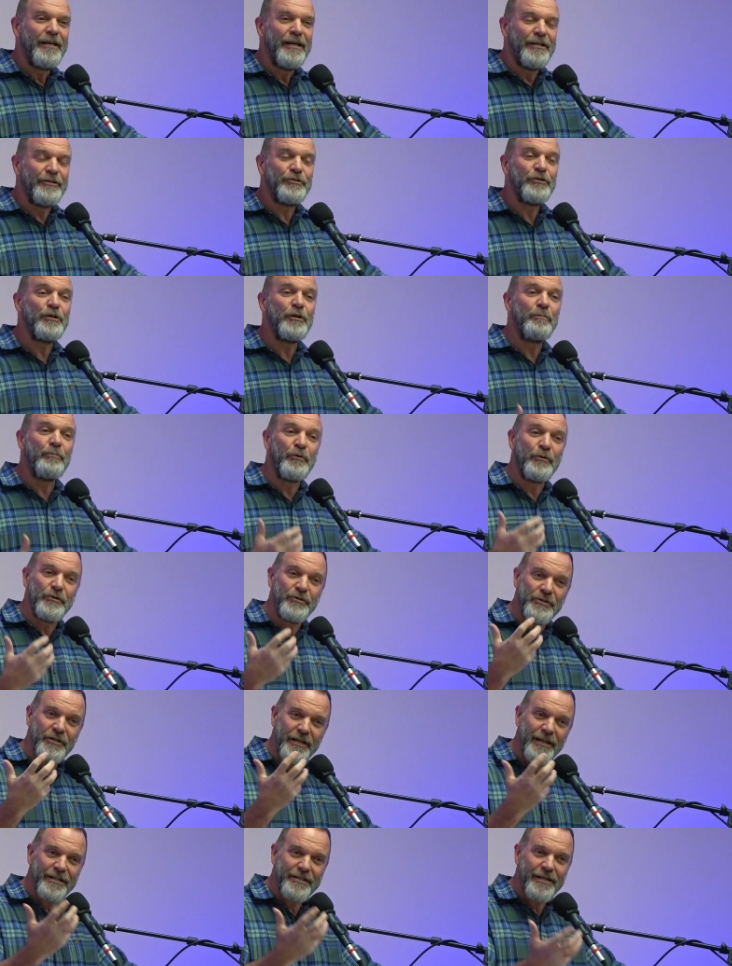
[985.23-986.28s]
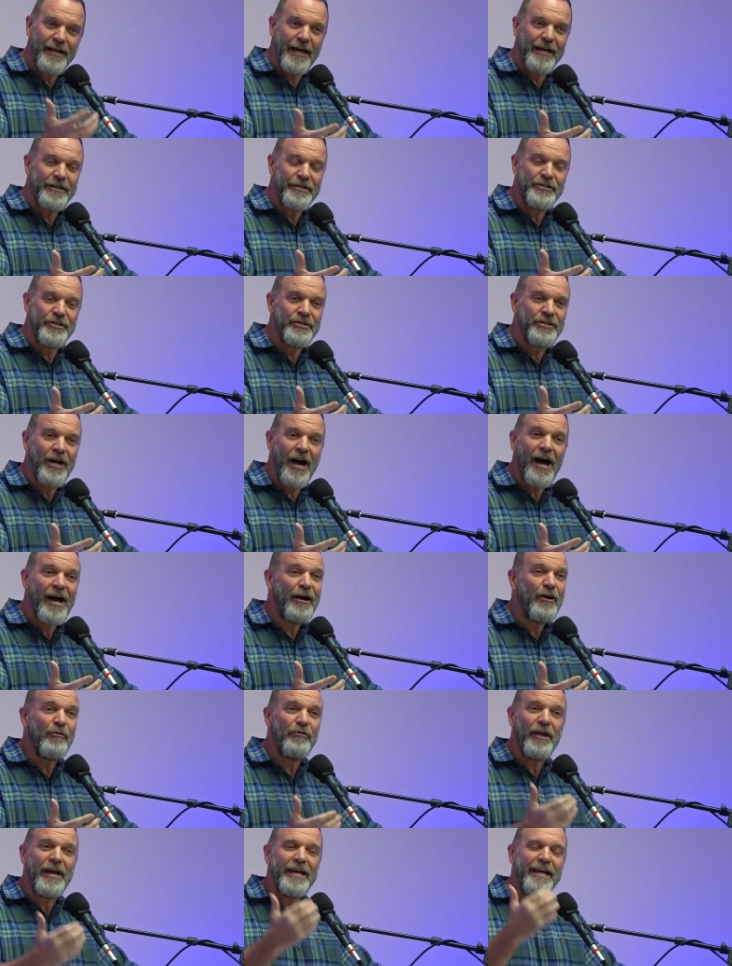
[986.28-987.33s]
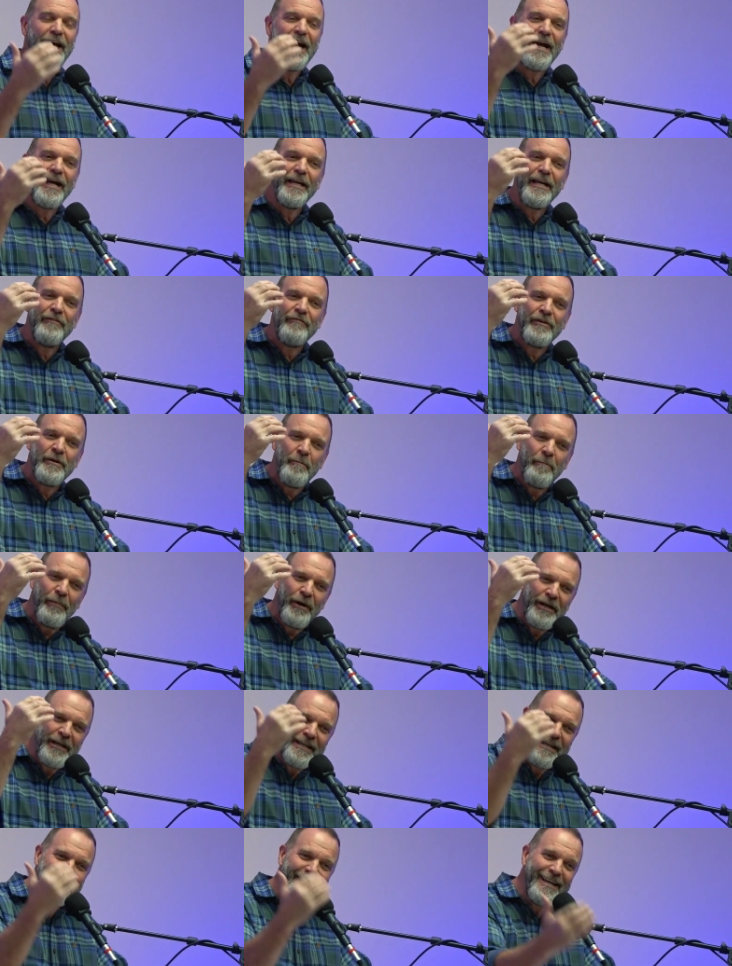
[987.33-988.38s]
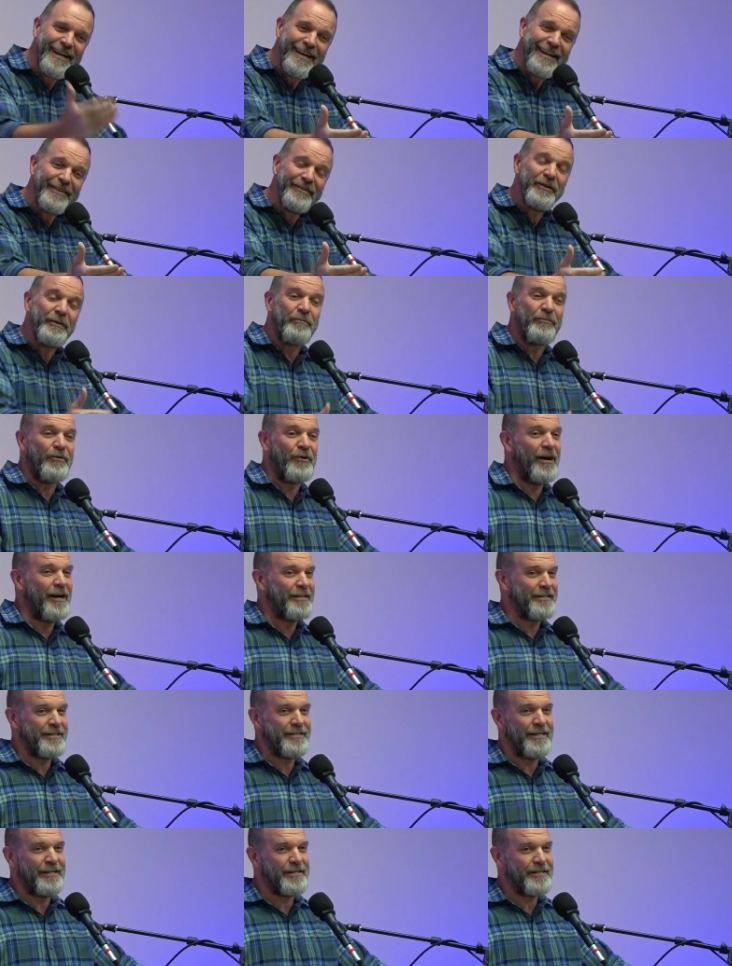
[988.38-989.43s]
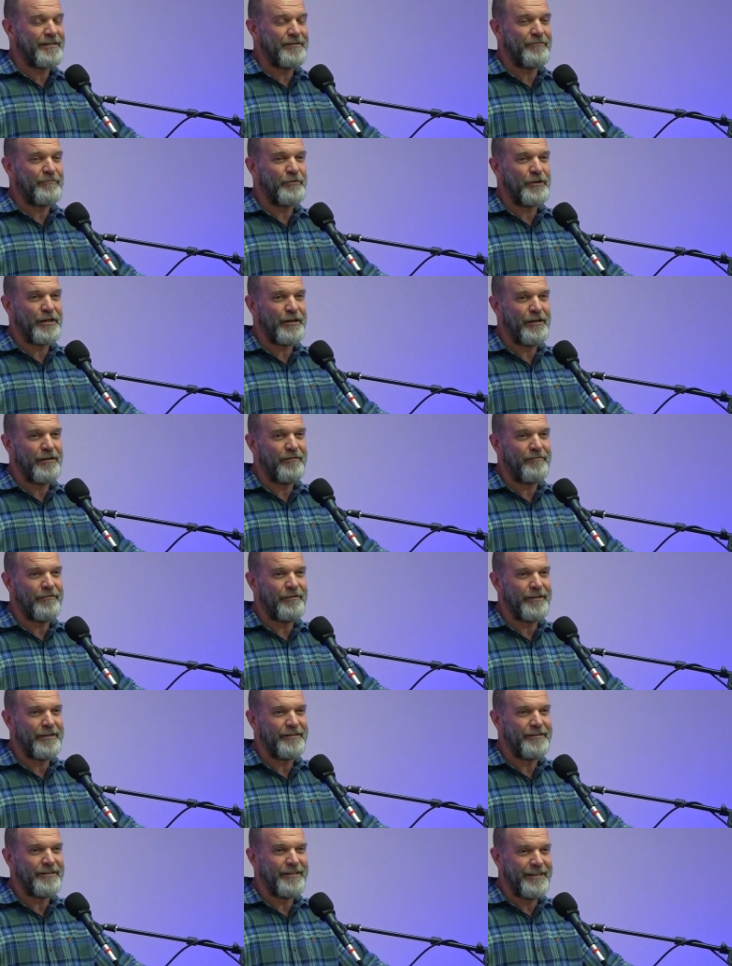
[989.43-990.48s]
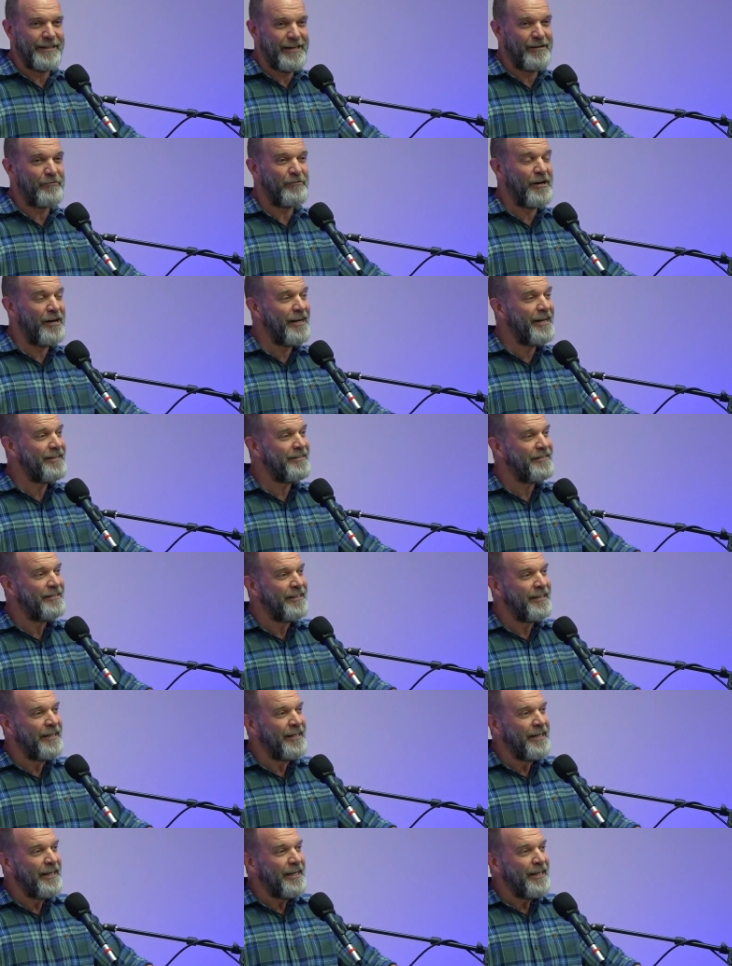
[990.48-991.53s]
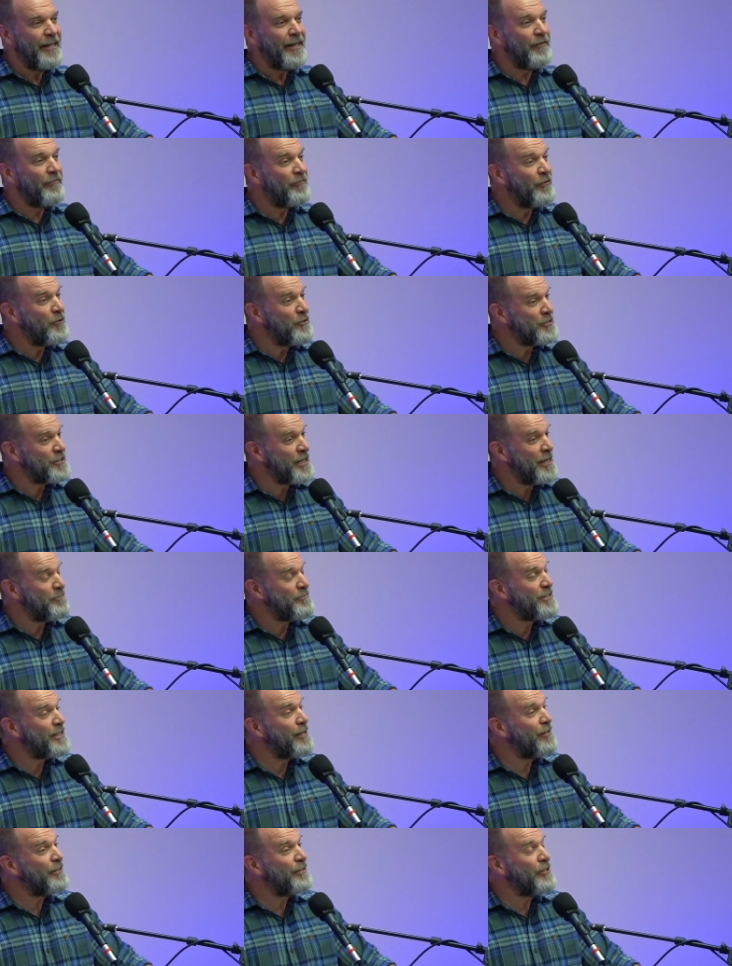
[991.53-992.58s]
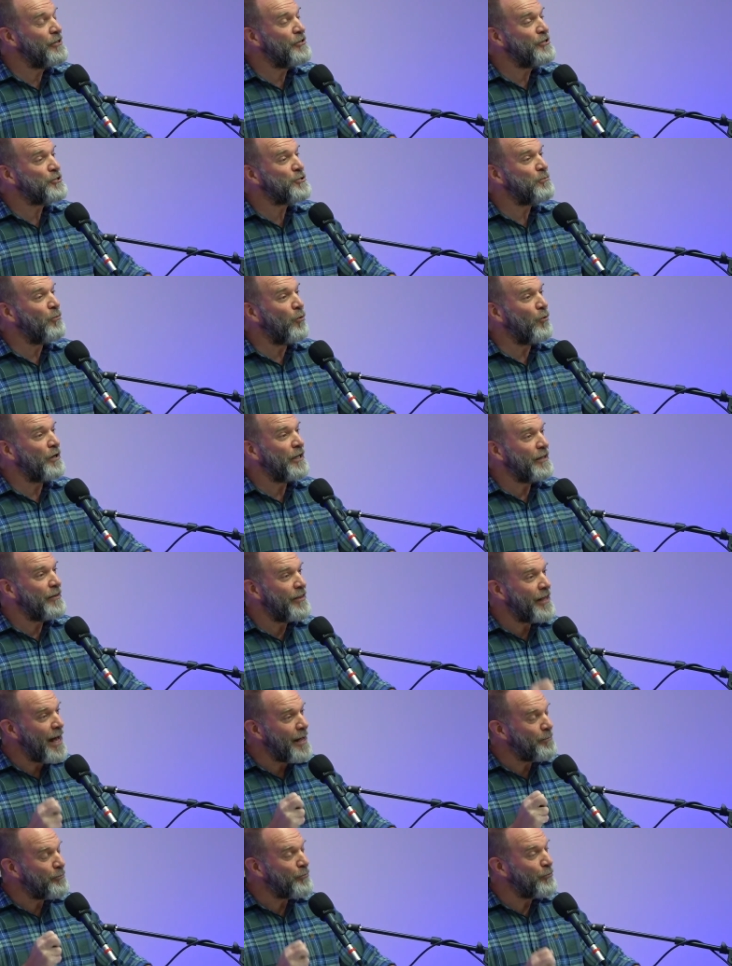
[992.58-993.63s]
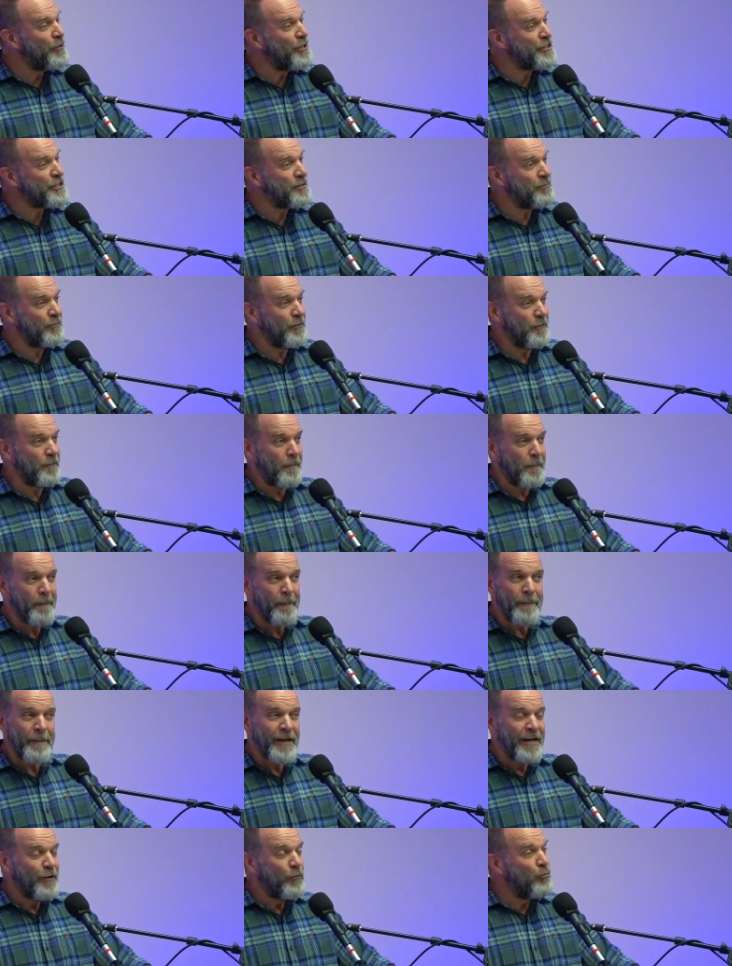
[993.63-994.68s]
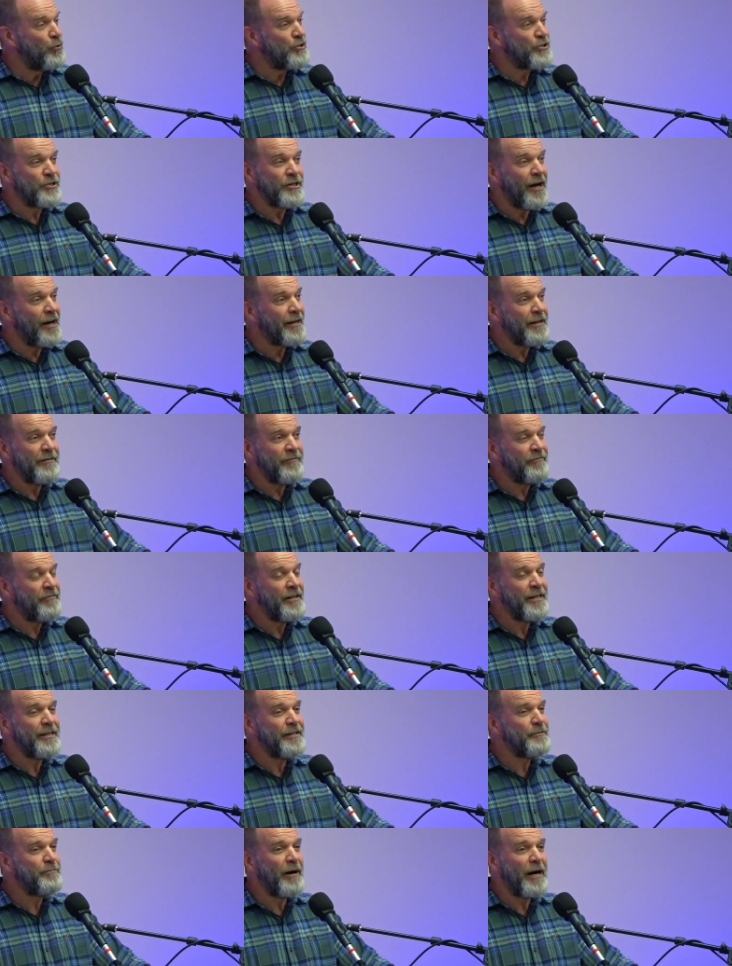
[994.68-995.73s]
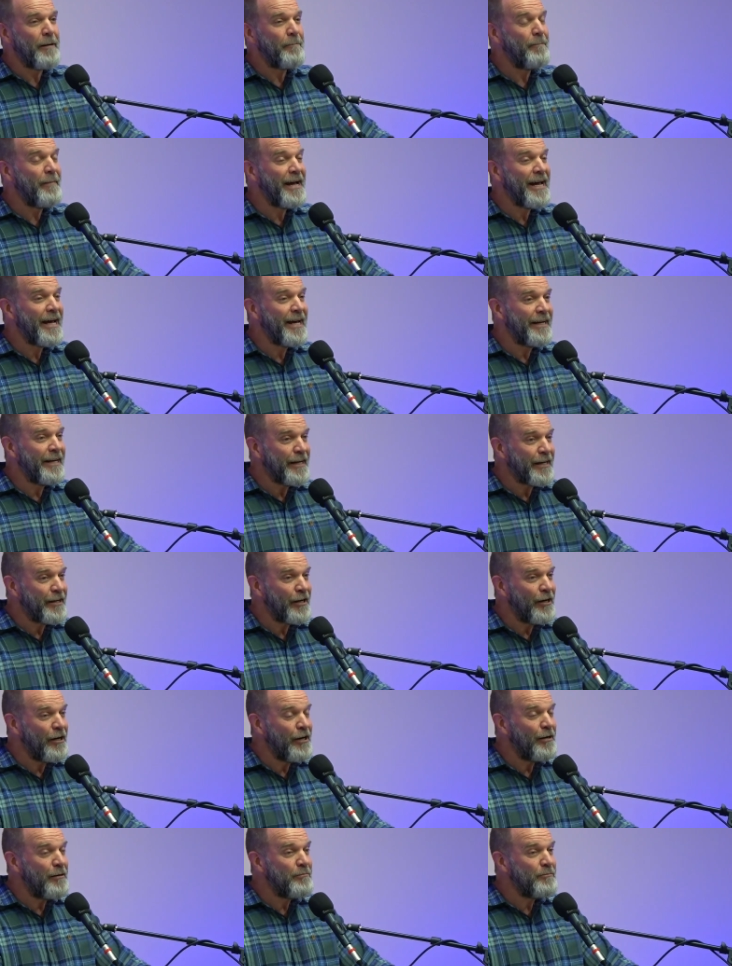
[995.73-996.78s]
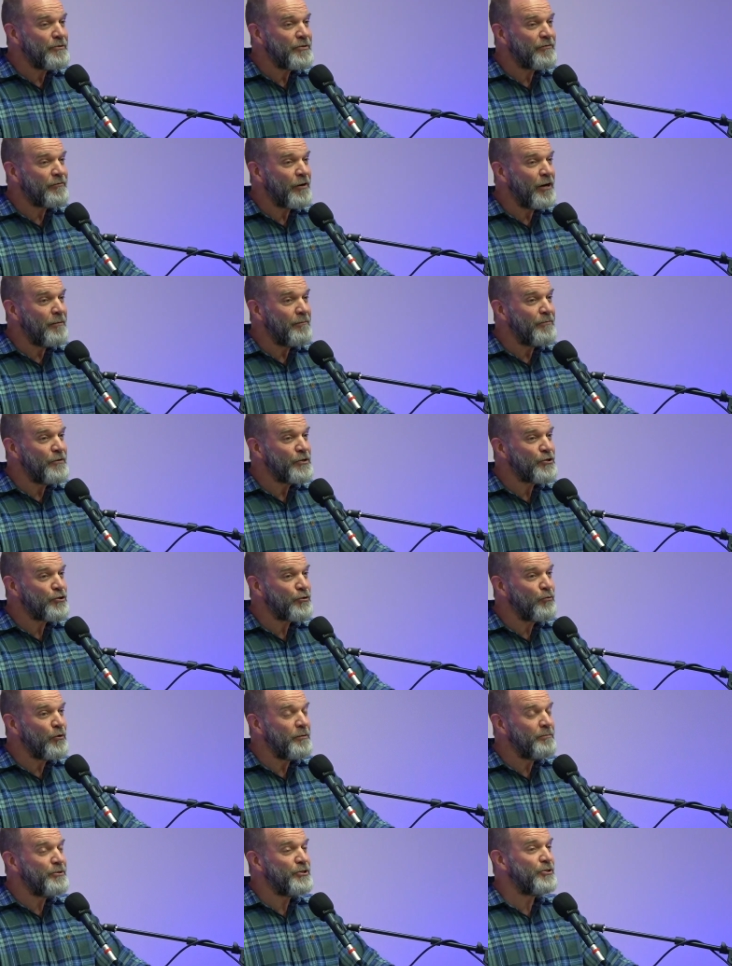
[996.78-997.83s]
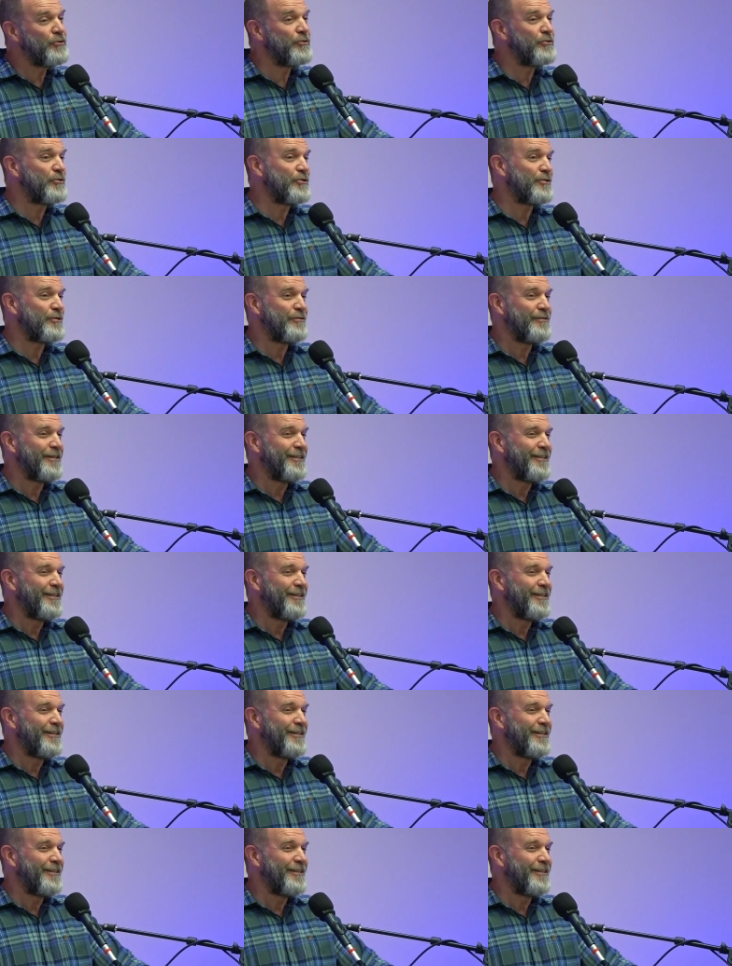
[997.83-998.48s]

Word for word: Until a person gets out of denial, they can't even begin the process of recovery. Isn't that right? And folks, I'm telling you this morning, that principle was not invented by man, it comes from the scriptures.